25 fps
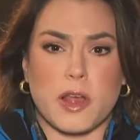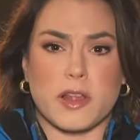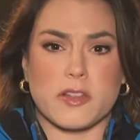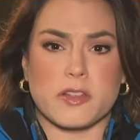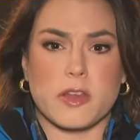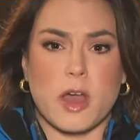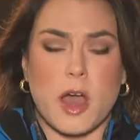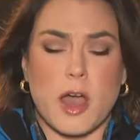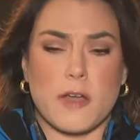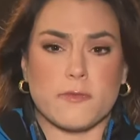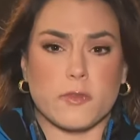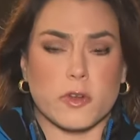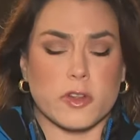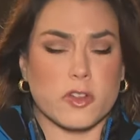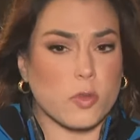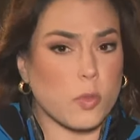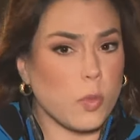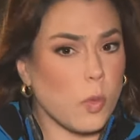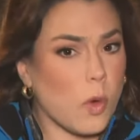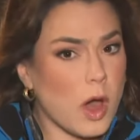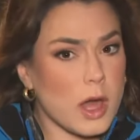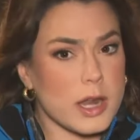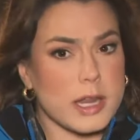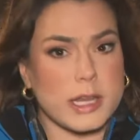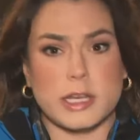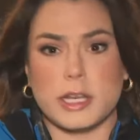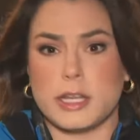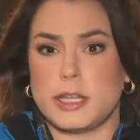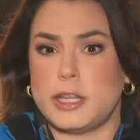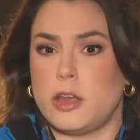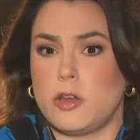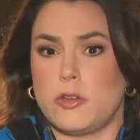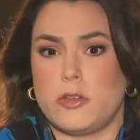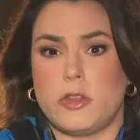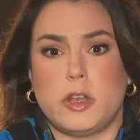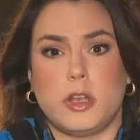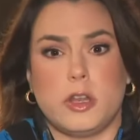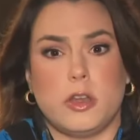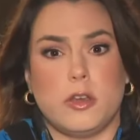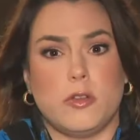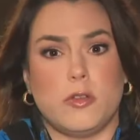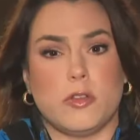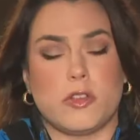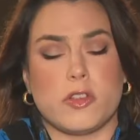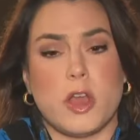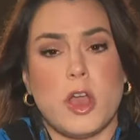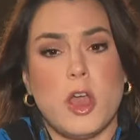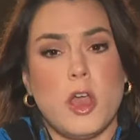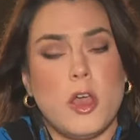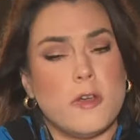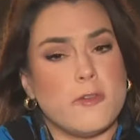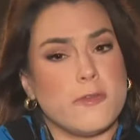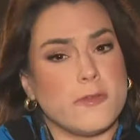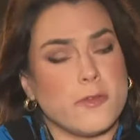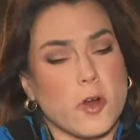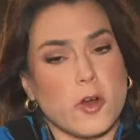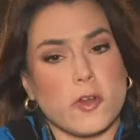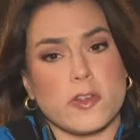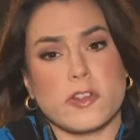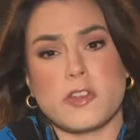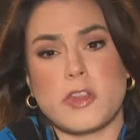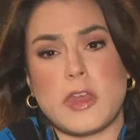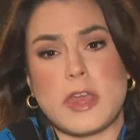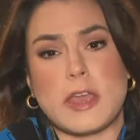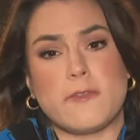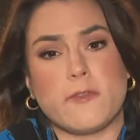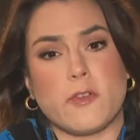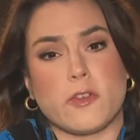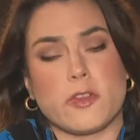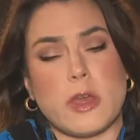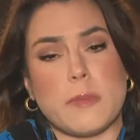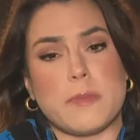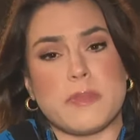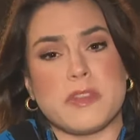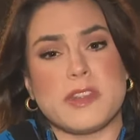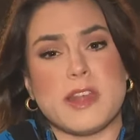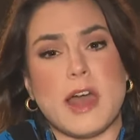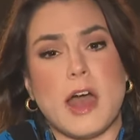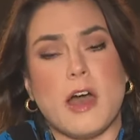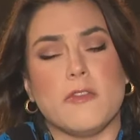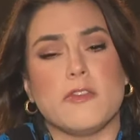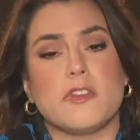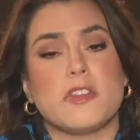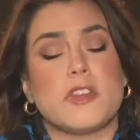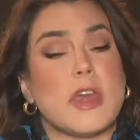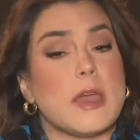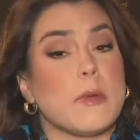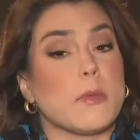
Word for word: press conference wanting to hear the news first thing for themselves.